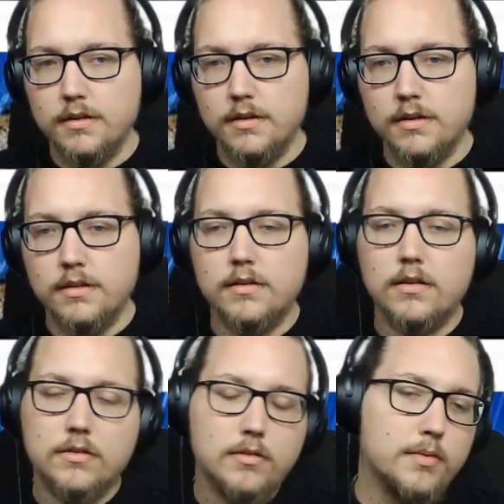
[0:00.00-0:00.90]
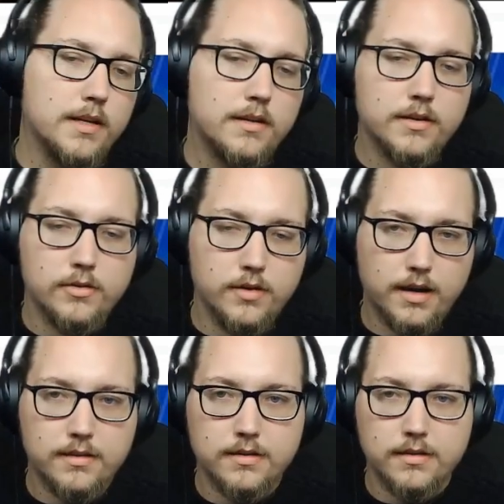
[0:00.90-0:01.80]
It's not completely
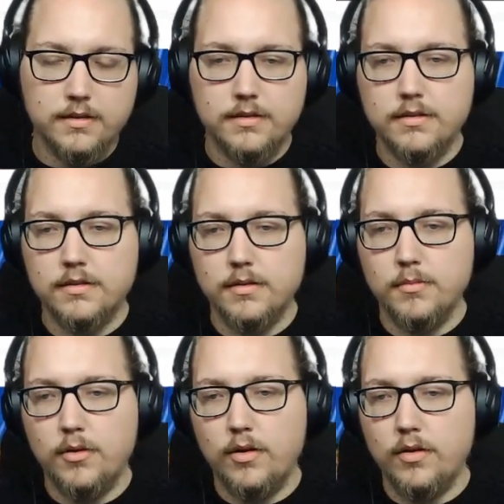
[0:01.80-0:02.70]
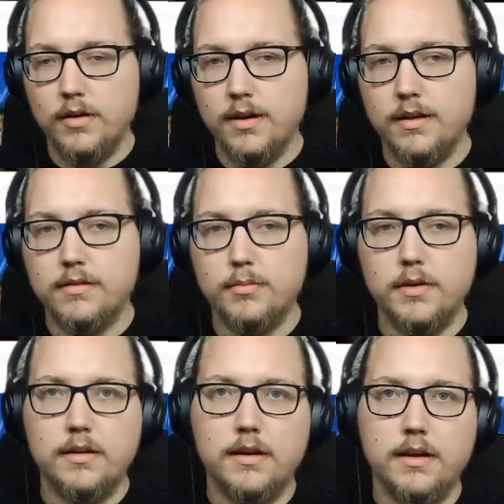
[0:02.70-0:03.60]
correct. It's more or less
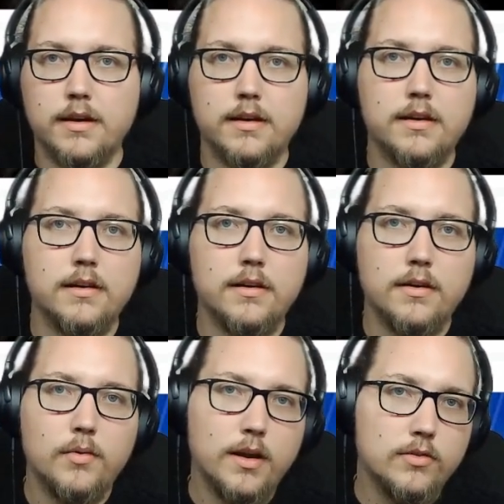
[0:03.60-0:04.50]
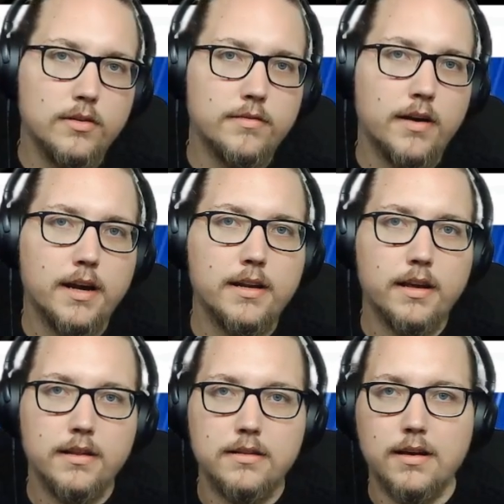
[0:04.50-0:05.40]
be like when you're defining
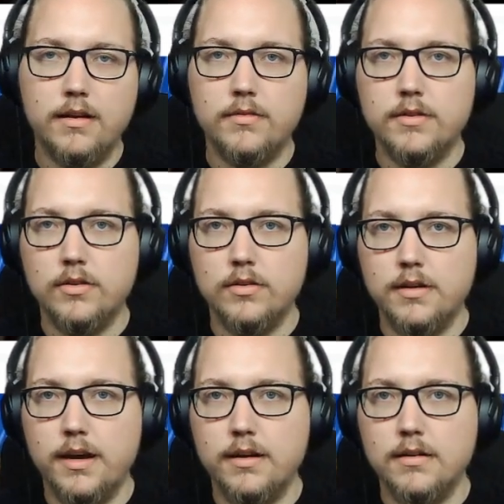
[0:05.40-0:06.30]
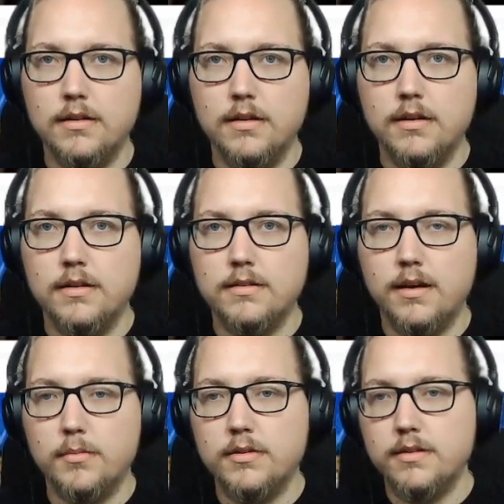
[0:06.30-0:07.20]
inside of the container
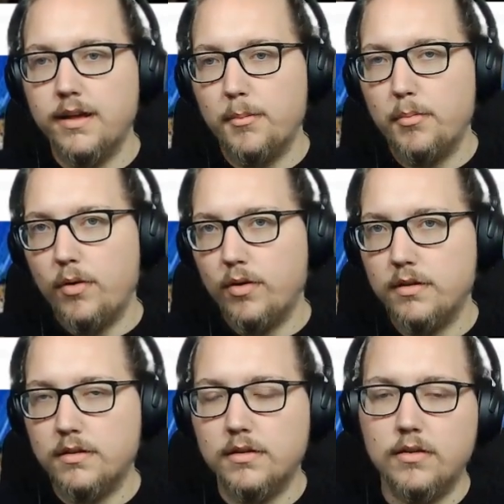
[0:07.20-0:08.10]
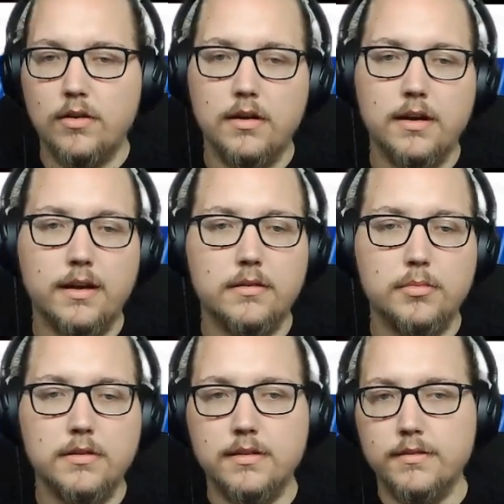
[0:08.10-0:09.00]
some snap points or like
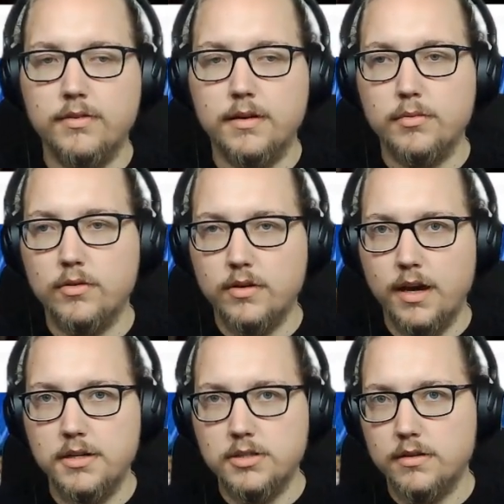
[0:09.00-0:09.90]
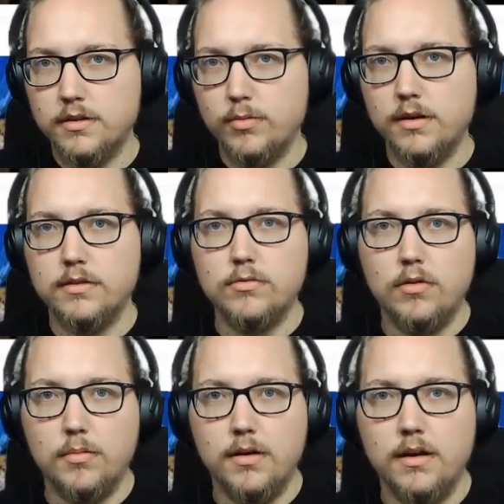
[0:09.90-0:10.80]
specific locations where the
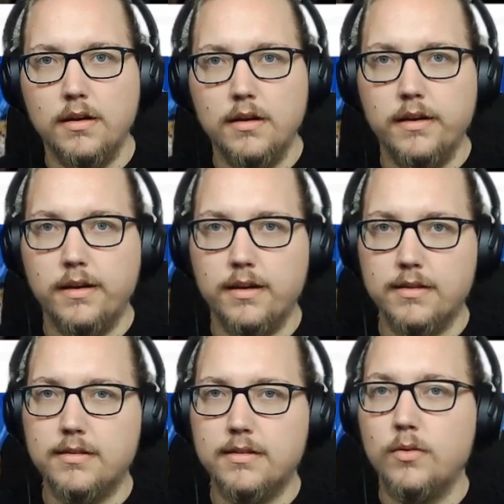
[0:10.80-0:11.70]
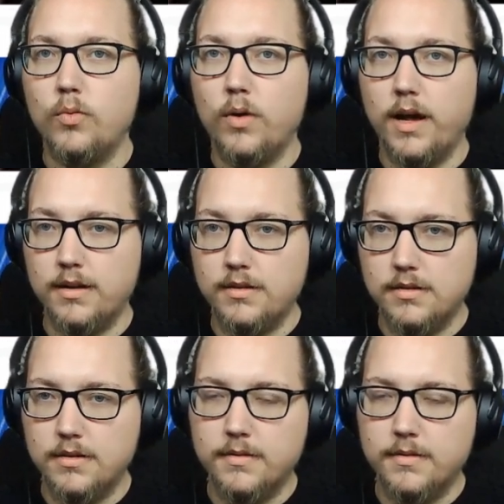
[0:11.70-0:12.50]
scroll bar is valid,